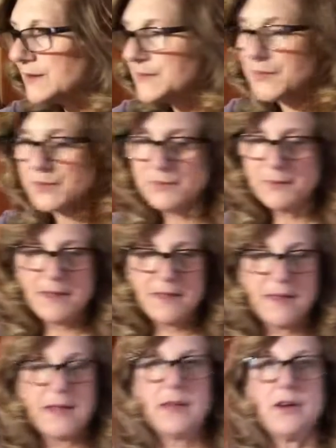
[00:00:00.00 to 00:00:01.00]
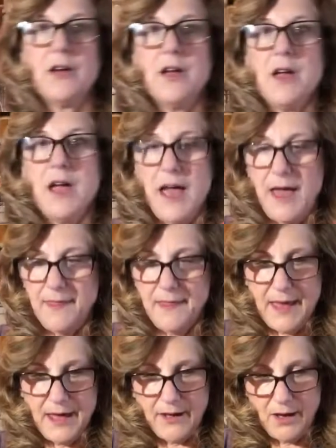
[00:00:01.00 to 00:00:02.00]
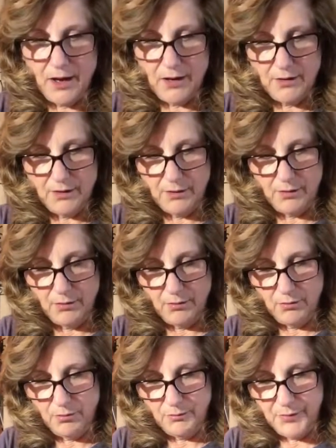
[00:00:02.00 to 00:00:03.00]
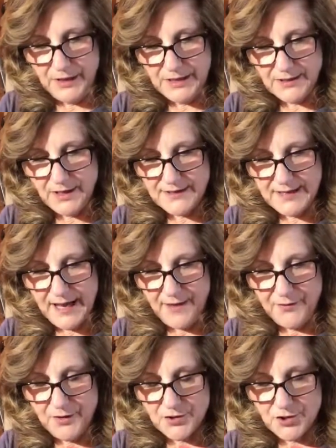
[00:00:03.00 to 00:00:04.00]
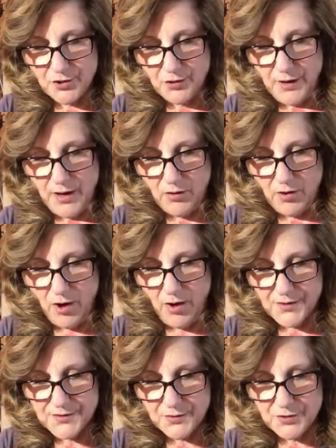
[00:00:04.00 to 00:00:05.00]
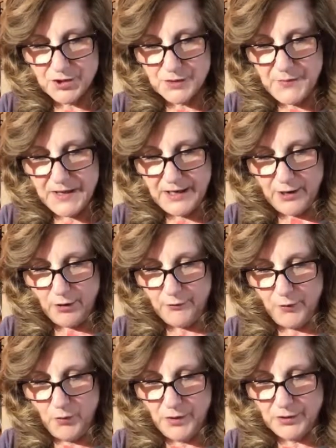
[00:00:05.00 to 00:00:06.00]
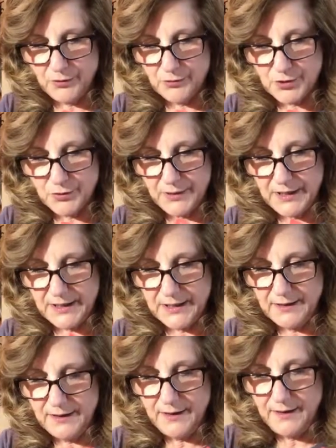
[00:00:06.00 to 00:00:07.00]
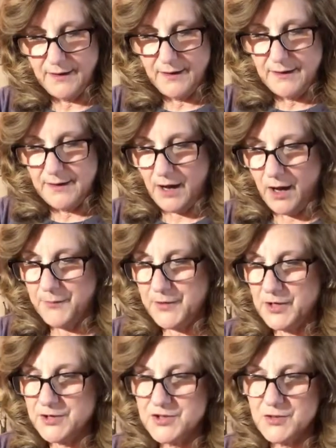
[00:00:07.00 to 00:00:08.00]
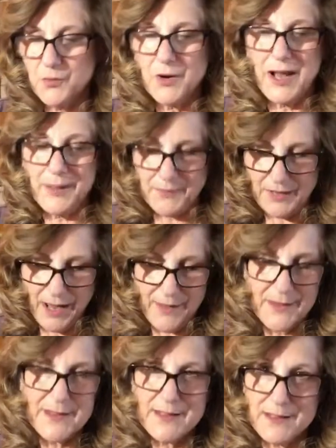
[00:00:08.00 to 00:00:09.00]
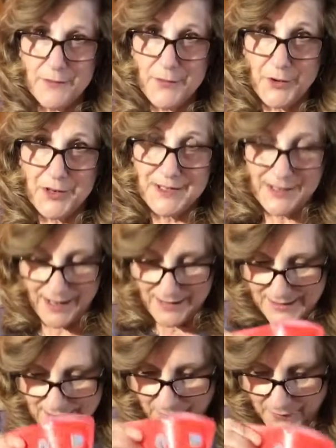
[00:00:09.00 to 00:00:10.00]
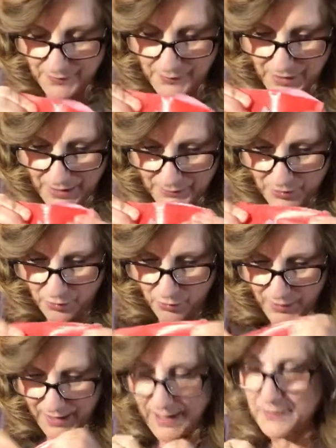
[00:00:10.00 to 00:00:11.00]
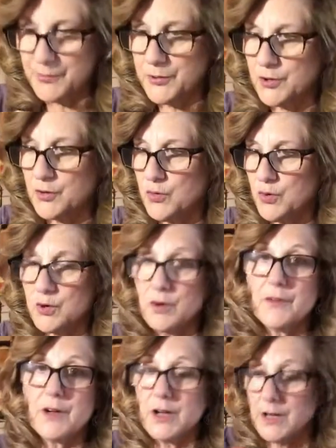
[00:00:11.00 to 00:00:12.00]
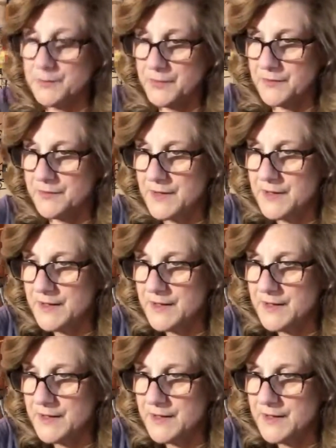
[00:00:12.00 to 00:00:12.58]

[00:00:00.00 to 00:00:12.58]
spoon, my thing here. And then, but it does have the sugar alcohol, so just be careful when you're doing it. Now I'm going to, this isn't very scientific, but I'm going to go ahead and put 1/4 cup of